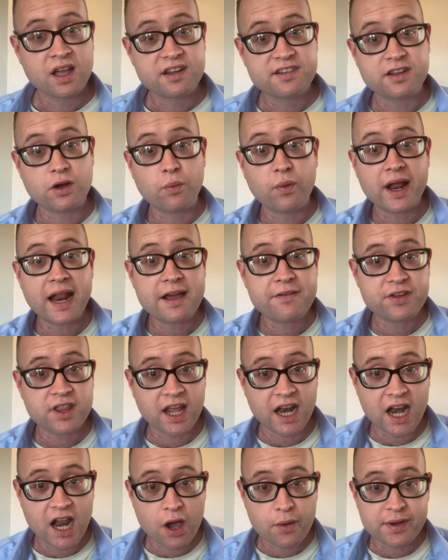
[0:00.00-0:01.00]
So whatever
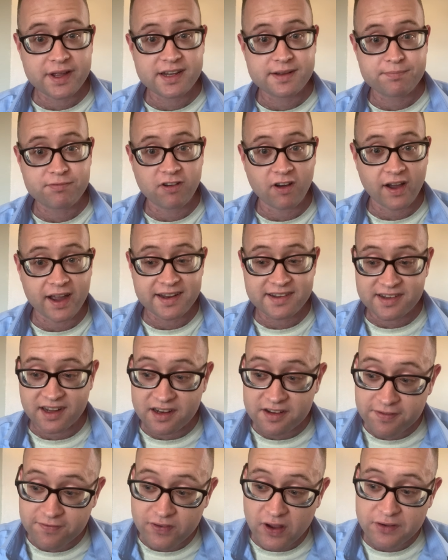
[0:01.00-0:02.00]
the lowest price
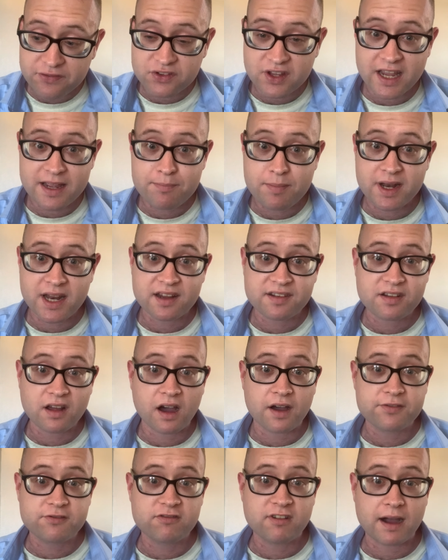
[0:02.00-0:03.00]
is 15 minutes
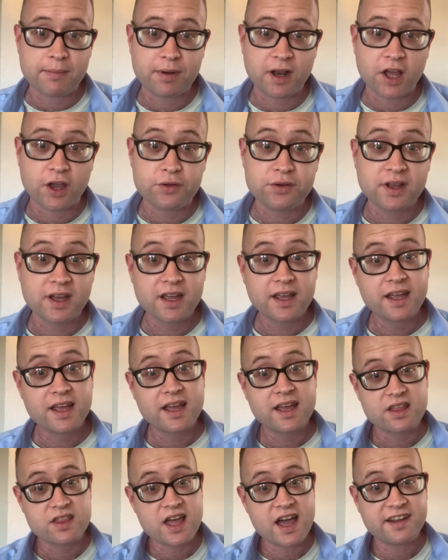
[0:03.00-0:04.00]
after upload,
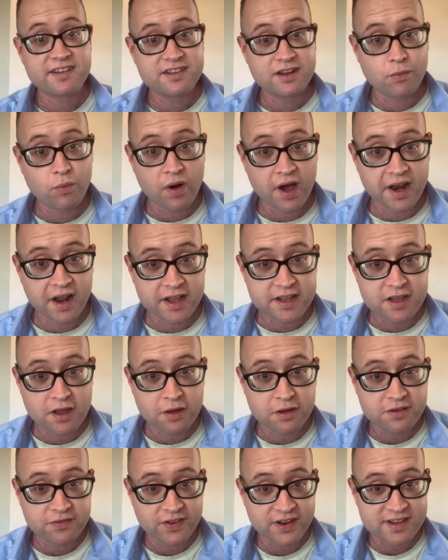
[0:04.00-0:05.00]
that's the one I
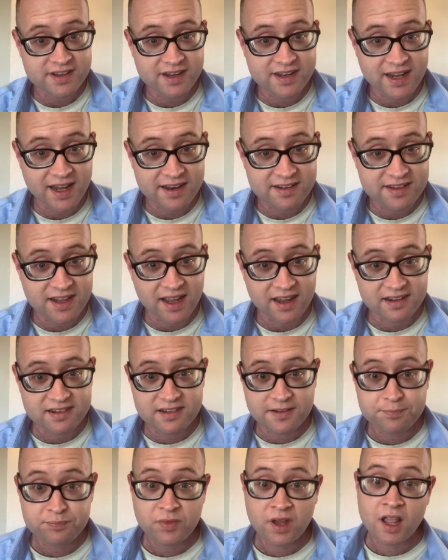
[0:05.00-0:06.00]
use for statistics.
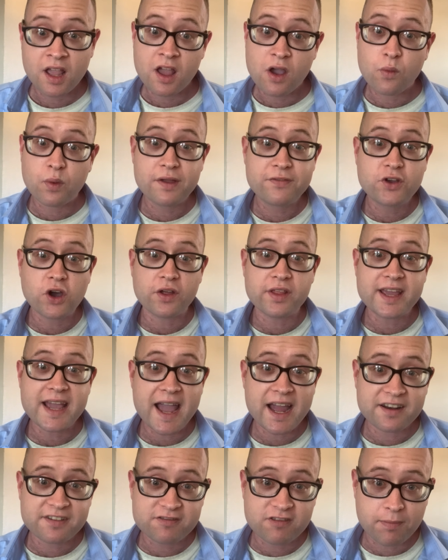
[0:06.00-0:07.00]
We've got the
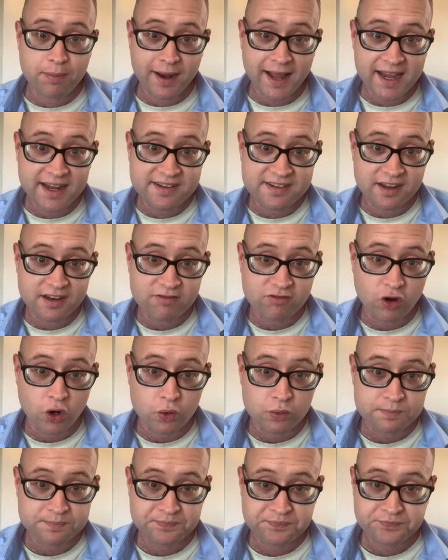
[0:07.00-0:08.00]
extra places
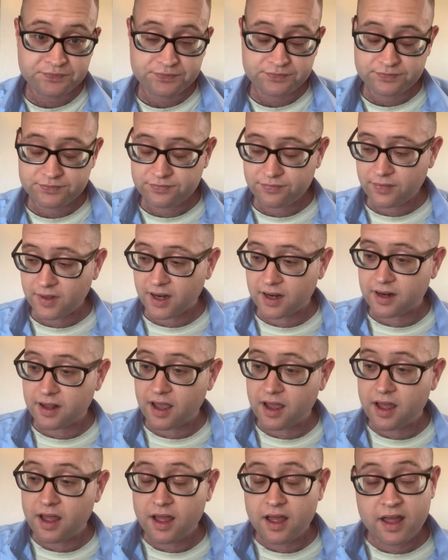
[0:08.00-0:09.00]
rule.
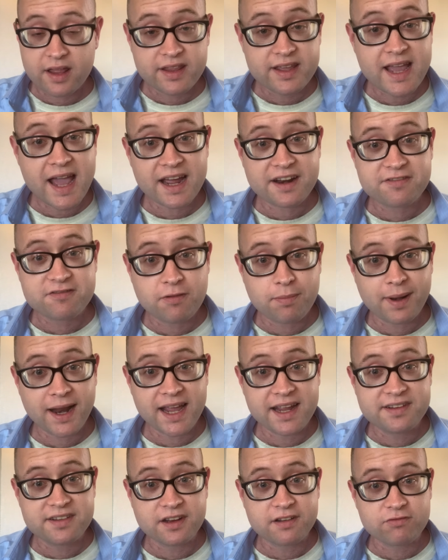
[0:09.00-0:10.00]
The extra
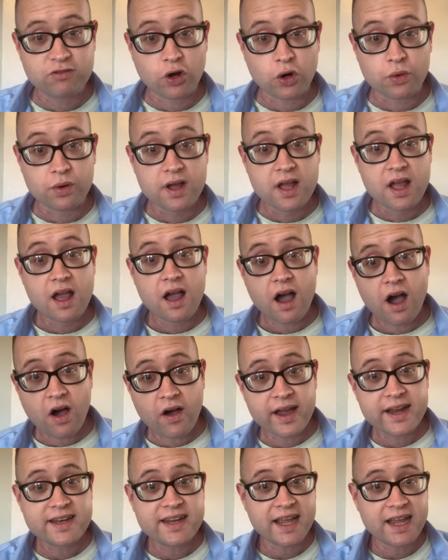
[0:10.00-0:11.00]
places rule.
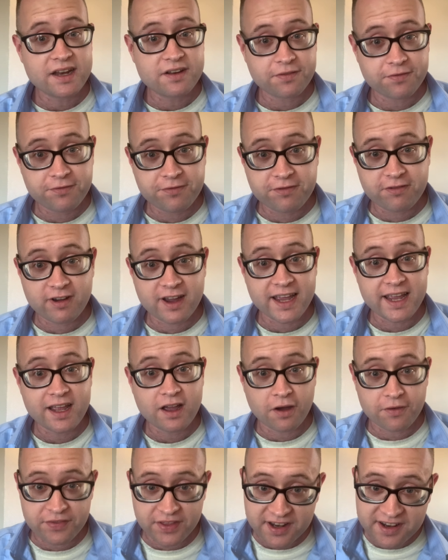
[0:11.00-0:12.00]
I need three
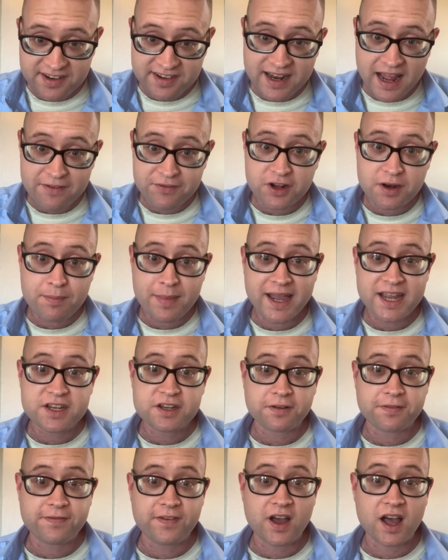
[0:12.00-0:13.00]
of the seven
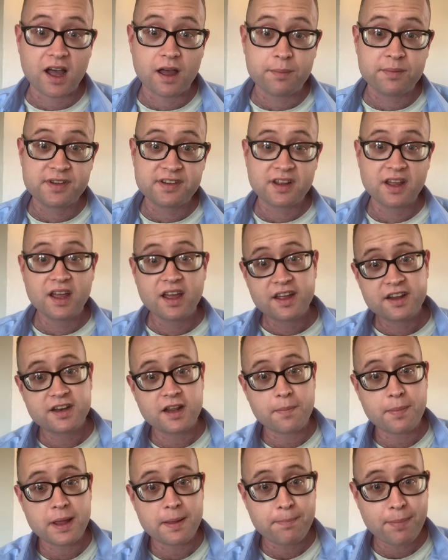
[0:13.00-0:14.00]
major firms
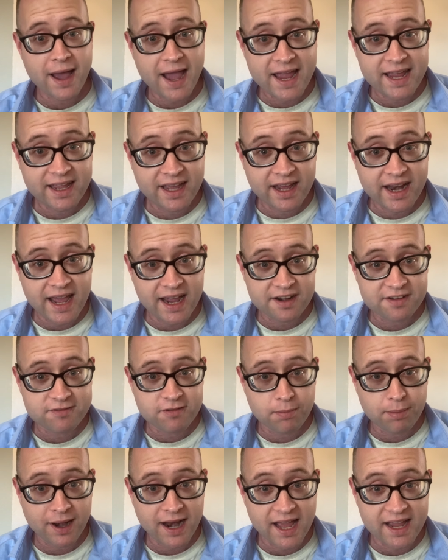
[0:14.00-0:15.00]
to be paying an
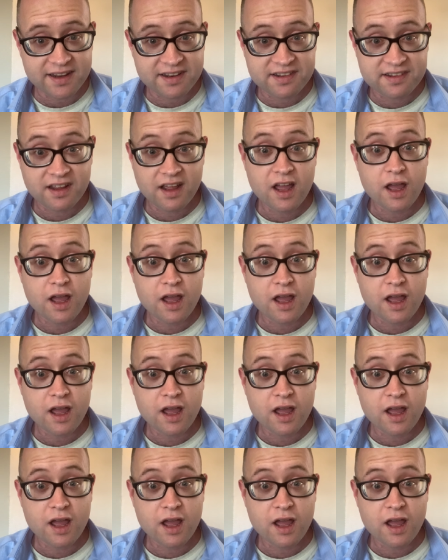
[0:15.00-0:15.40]
extra place